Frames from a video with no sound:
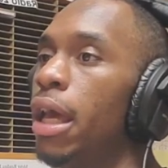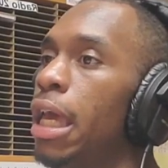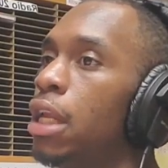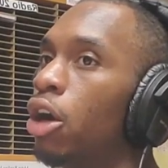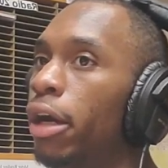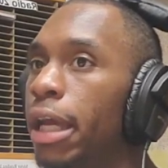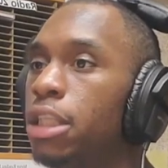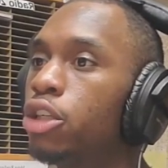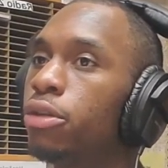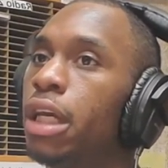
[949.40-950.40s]
and are
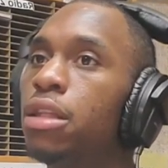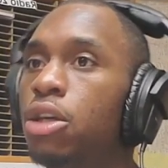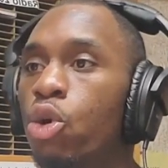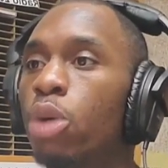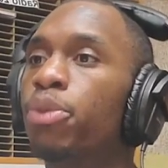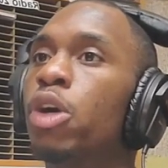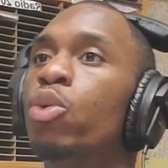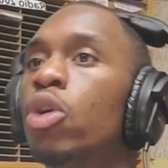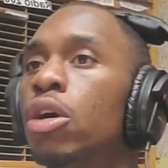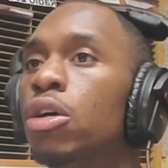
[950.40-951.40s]
entering the corporate
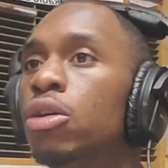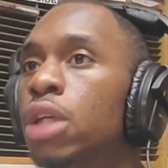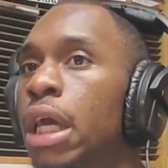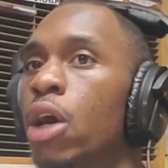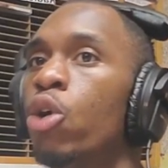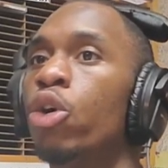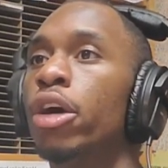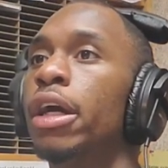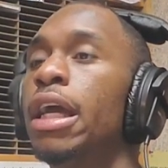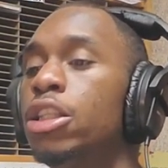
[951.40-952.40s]
world
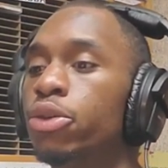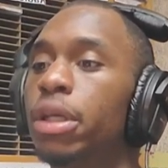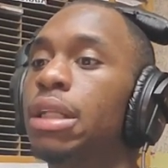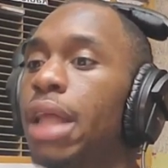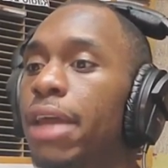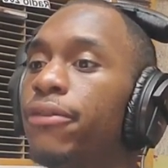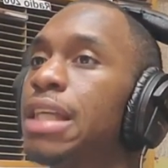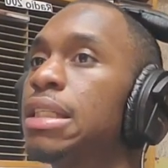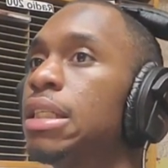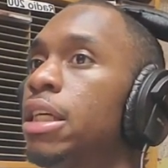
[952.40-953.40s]
or entering life
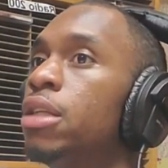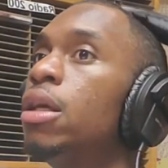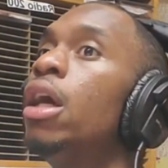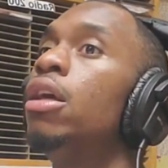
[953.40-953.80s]
as it is